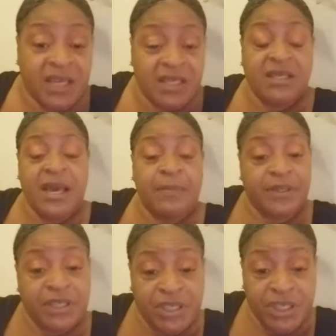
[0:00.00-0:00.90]
slapping
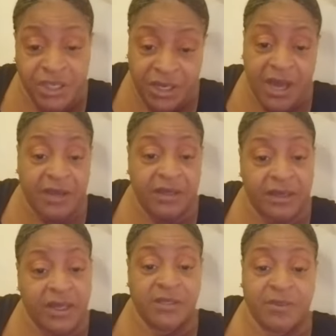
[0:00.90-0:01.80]
the shit out of the
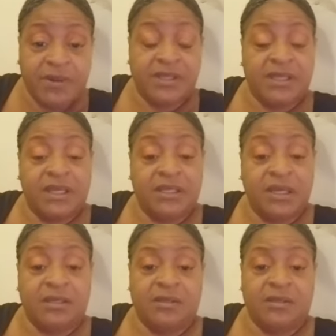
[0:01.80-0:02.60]
next person that tells,